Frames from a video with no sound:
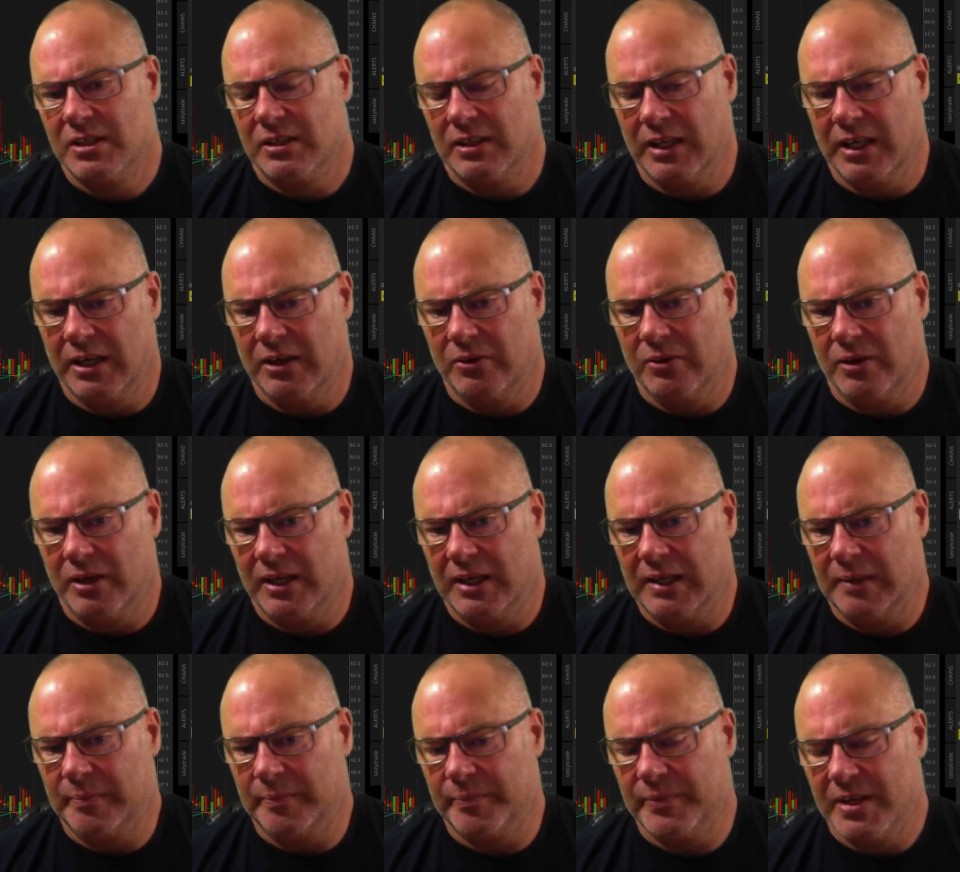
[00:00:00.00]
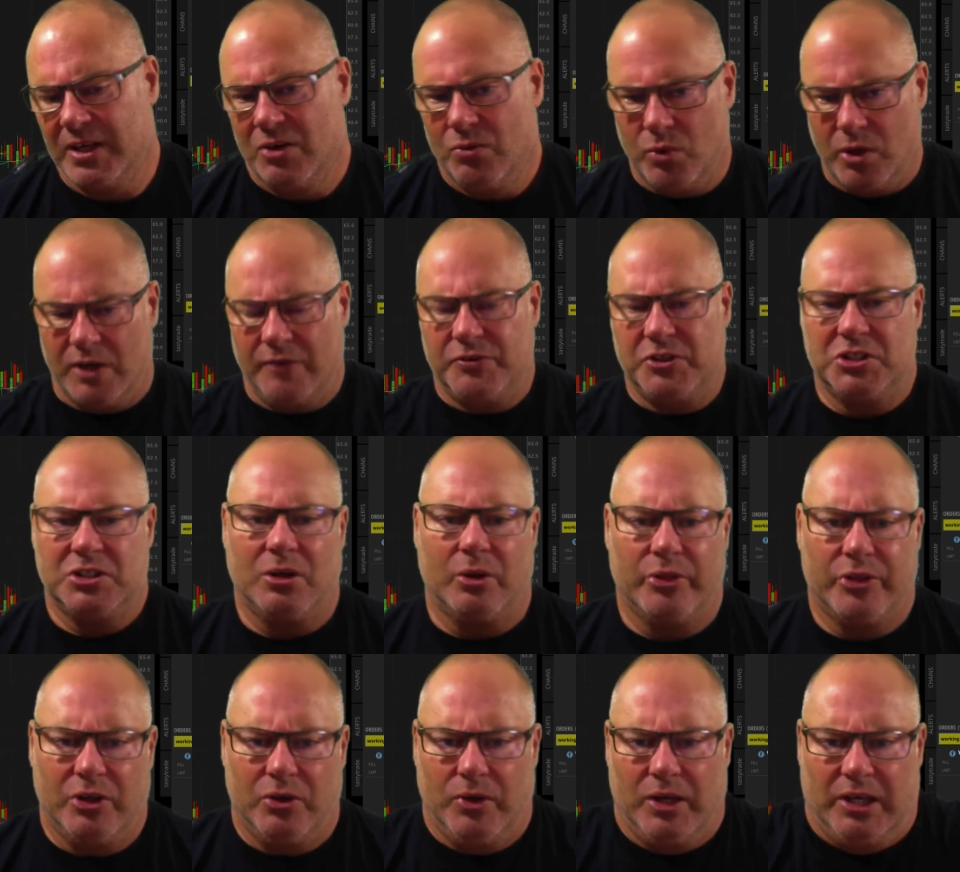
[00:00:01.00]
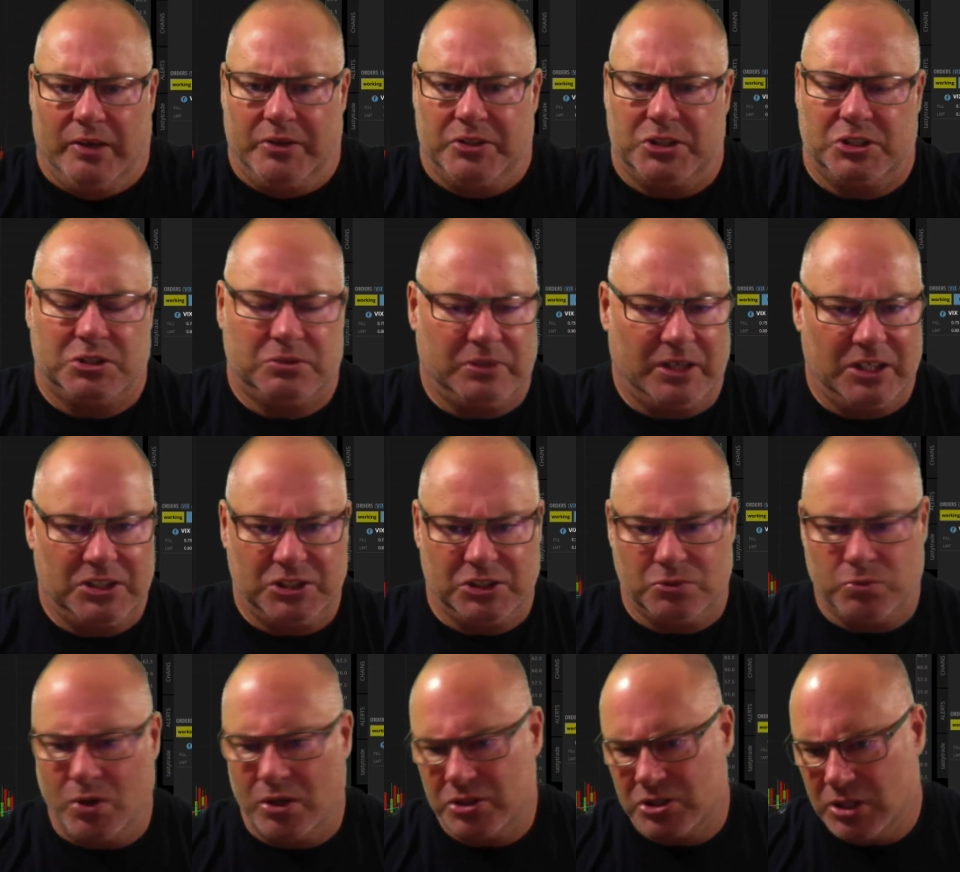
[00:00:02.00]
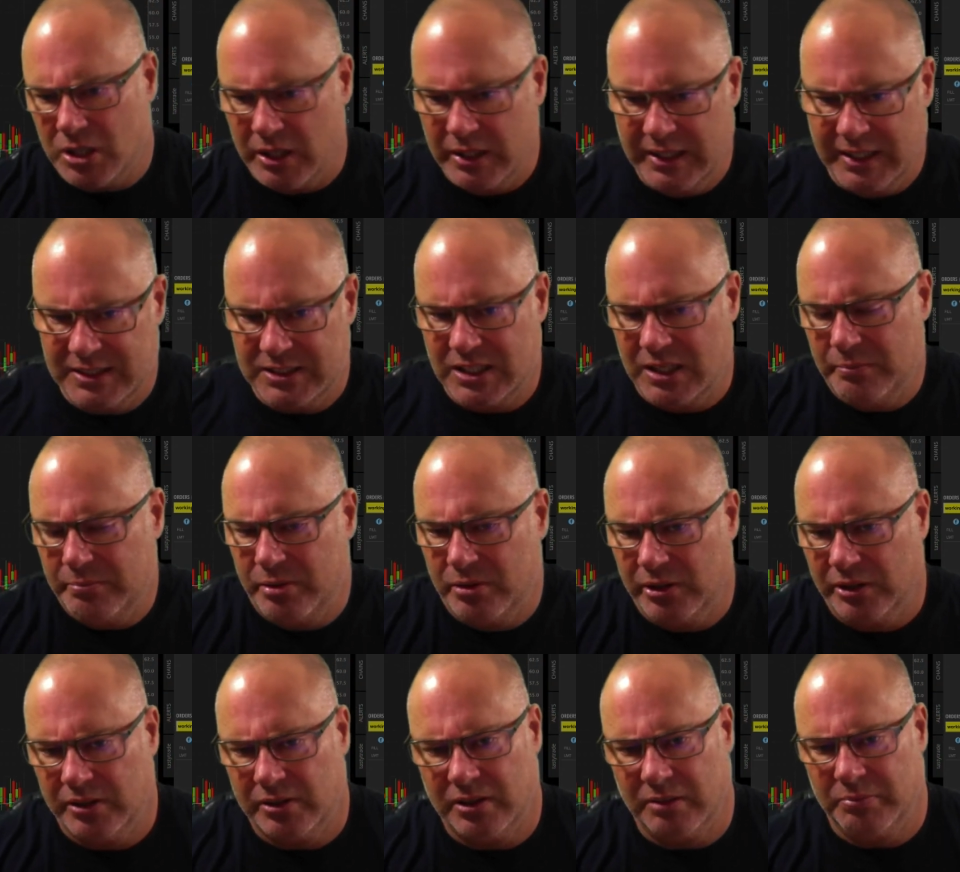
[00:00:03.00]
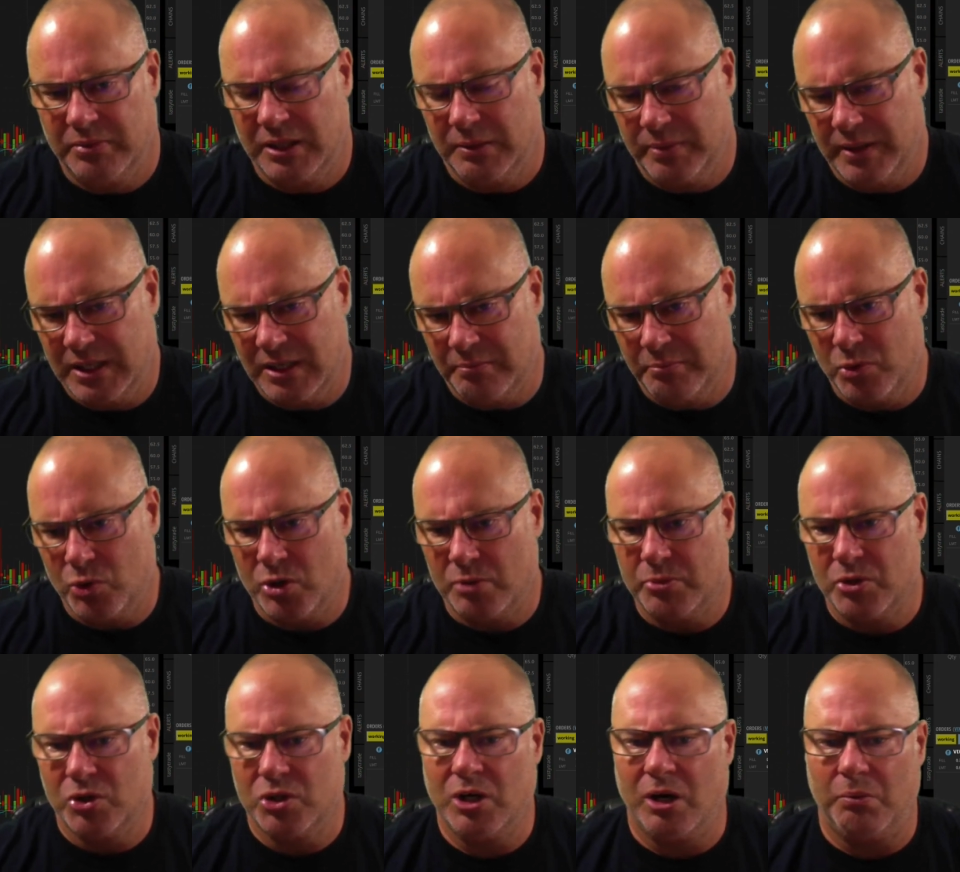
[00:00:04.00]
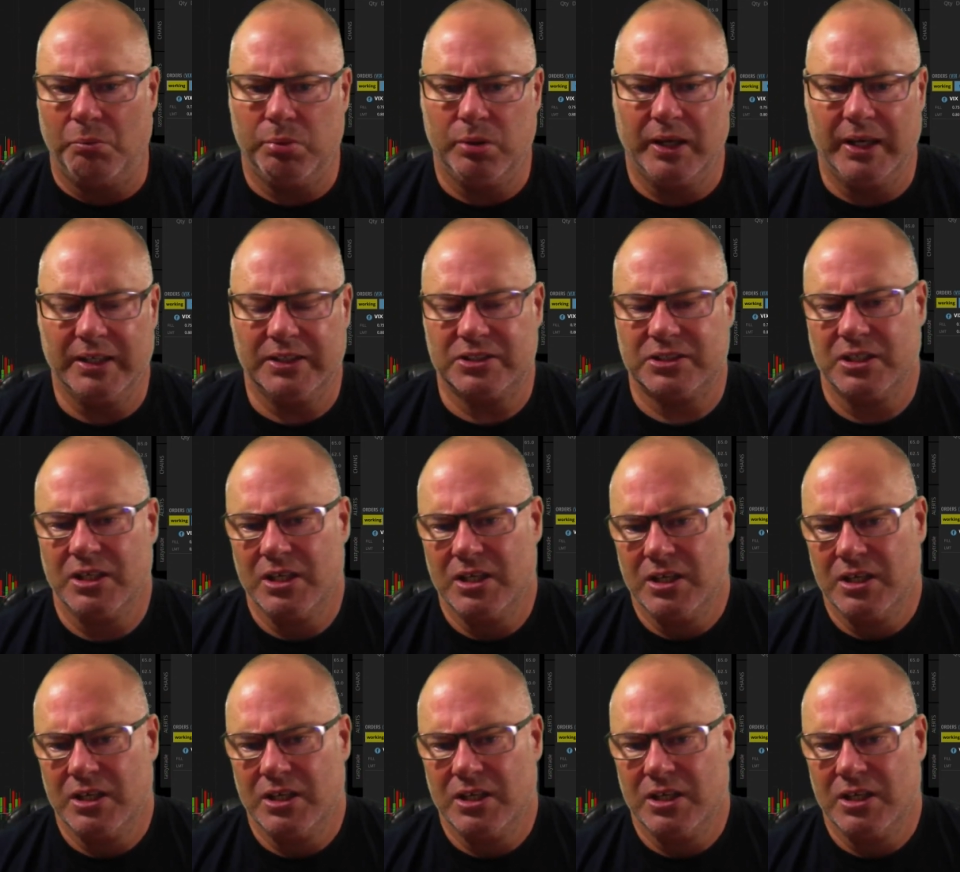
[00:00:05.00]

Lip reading: Now, what I've just gone through here is just one tiny example. That they become more and more complex